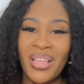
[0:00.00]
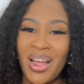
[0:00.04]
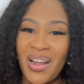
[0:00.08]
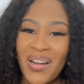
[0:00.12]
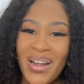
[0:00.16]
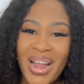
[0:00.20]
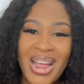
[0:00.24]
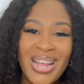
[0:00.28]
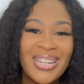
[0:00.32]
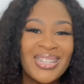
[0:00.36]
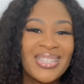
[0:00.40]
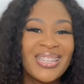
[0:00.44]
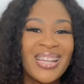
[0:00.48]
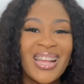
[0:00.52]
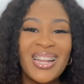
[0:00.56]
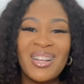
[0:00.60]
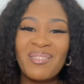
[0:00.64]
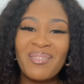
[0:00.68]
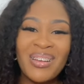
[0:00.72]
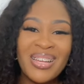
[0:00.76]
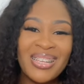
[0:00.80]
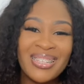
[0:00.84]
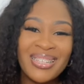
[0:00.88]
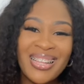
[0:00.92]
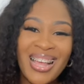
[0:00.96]
All right, so
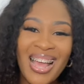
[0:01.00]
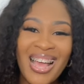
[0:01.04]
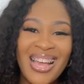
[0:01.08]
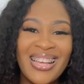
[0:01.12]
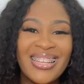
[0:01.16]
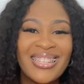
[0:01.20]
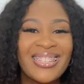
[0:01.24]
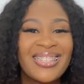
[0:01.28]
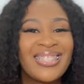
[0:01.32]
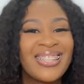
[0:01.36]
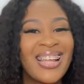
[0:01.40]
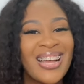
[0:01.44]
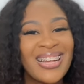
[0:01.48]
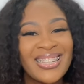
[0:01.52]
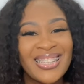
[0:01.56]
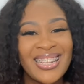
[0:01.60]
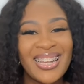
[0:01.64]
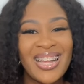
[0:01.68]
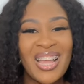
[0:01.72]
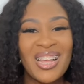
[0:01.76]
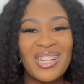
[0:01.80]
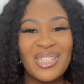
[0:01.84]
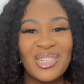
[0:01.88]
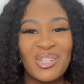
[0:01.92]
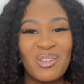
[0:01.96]
anyways guys, thanks
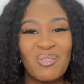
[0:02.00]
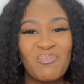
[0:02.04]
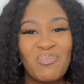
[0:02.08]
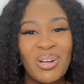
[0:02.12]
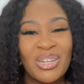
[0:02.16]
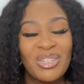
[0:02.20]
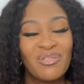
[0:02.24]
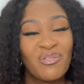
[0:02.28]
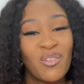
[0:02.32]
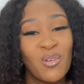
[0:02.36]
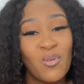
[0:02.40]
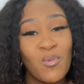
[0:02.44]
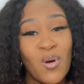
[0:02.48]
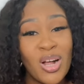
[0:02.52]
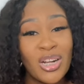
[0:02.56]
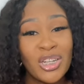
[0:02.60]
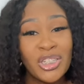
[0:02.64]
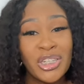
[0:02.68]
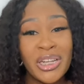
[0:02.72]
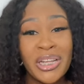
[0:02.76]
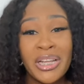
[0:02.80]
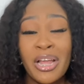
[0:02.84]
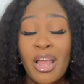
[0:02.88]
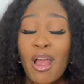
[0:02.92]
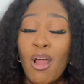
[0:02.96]
again so much for
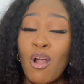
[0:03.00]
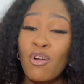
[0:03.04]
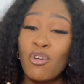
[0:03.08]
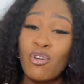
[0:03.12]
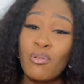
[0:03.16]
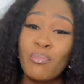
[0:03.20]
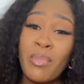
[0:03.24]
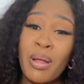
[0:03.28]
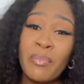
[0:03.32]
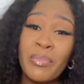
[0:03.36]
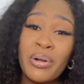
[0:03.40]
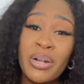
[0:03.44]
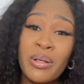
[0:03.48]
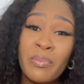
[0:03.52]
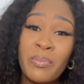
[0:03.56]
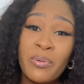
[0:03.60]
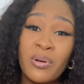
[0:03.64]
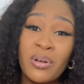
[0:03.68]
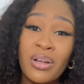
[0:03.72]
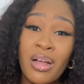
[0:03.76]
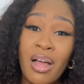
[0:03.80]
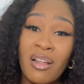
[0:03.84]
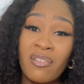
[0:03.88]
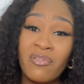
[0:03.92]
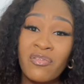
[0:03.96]
watching. Remember to
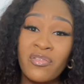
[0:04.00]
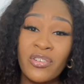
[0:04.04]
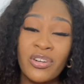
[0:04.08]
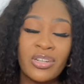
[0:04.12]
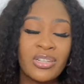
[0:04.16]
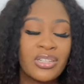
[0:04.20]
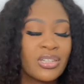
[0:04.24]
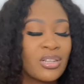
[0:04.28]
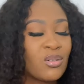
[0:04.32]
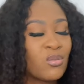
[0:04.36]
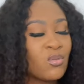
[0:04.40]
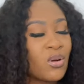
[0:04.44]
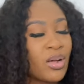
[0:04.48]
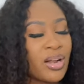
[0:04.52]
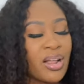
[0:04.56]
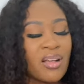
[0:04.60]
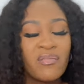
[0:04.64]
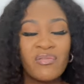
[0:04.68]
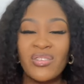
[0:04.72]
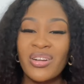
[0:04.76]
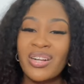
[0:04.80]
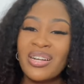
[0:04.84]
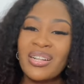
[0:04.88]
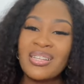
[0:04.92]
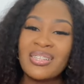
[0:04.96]
put God first in
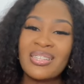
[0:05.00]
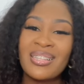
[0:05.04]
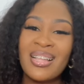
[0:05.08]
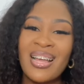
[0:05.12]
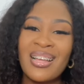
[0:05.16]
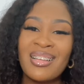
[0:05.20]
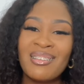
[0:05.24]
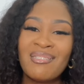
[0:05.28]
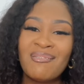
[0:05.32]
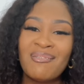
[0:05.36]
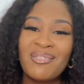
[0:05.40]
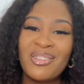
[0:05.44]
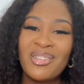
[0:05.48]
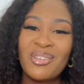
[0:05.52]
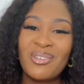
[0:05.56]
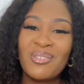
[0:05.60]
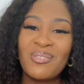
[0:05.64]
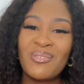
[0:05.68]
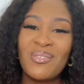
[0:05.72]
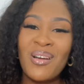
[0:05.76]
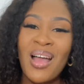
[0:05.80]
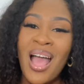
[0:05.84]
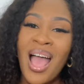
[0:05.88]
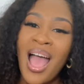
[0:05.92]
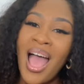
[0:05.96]
whatever it is that you
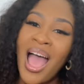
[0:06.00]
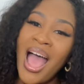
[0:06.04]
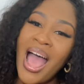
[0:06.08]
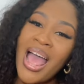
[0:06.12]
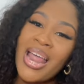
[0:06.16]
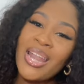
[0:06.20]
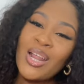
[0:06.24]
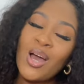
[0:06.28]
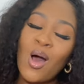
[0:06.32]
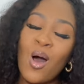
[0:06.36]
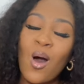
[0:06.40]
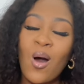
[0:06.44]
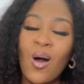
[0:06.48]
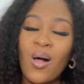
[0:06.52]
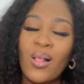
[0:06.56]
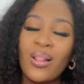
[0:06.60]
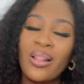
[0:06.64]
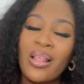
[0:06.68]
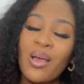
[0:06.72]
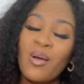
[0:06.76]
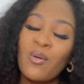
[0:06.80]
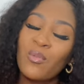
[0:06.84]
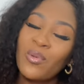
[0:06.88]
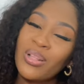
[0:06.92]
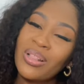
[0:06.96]
do, and
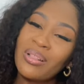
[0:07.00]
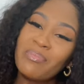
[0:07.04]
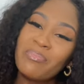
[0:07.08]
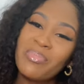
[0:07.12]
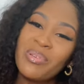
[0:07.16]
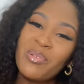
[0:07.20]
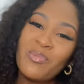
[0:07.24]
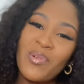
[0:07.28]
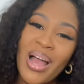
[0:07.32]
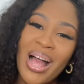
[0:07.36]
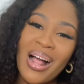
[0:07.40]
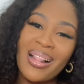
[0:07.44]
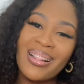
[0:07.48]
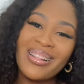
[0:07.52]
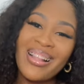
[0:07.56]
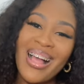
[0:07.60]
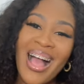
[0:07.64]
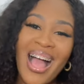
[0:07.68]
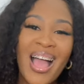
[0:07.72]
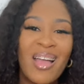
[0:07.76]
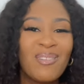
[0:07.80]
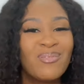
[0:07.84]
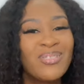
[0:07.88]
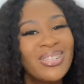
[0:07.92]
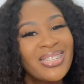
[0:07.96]
all will be well.
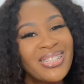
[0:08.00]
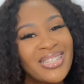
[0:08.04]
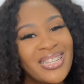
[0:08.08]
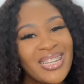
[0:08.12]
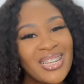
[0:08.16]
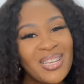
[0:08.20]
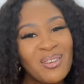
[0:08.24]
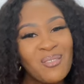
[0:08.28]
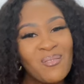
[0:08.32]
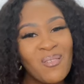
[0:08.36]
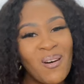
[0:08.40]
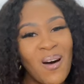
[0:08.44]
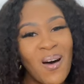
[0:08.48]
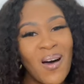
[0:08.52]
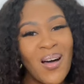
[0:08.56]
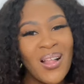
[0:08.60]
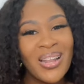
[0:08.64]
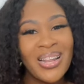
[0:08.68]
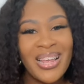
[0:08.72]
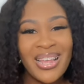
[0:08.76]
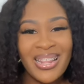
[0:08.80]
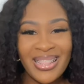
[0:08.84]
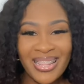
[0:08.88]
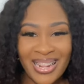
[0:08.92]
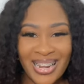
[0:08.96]
I will see you
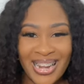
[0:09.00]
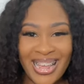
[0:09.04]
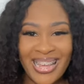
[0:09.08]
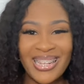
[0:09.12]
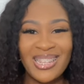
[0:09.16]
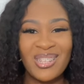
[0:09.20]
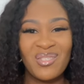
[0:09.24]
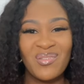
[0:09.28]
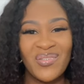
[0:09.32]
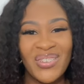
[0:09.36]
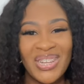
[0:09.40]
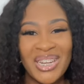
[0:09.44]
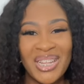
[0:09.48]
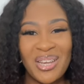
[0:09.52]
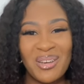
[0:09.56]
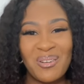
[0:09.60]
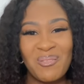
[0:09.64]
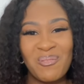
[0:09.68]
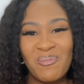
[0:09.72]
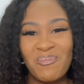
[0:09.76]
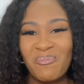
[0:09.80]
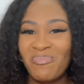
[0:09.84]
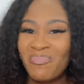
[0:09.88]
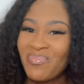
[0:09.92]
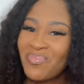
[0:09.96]
all in the next
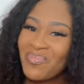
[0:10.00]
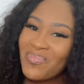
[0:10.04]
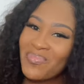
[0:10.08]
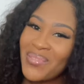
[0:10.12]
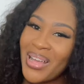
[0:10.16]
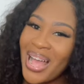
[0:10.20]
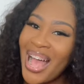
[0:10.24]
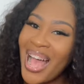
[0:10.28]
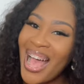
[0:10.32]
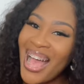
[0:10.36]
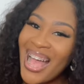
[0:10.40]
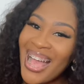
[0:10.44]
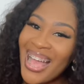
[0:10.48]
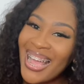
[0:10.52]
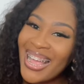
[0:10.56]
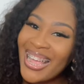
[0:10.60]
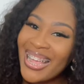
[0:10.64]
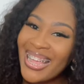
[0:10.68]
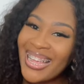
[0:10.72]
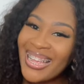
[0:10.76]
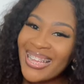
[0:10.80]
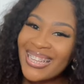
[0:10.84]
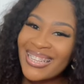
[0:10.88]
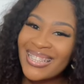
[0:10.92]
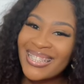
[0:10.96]
video.
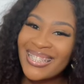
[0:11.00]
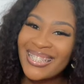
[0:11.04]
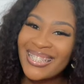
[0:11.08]
Bye.